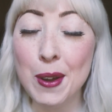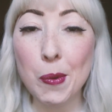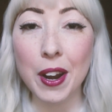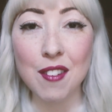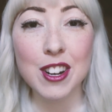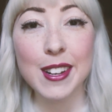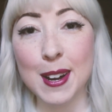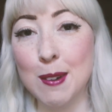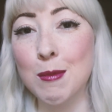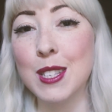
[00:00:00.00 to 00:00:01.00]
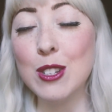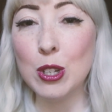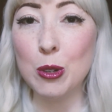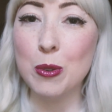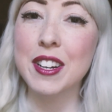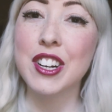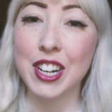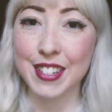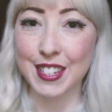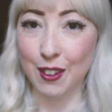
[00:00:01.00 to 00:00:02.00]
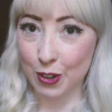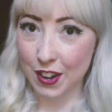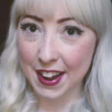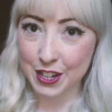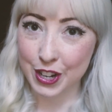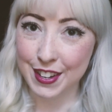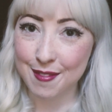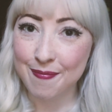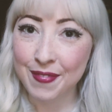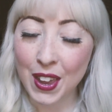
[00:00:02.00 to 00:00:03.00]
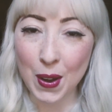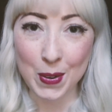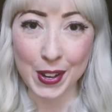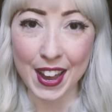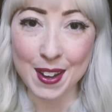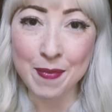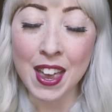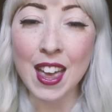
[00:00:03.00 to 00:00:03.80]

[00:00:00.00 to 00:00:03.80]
whenever it comes to content creation okay?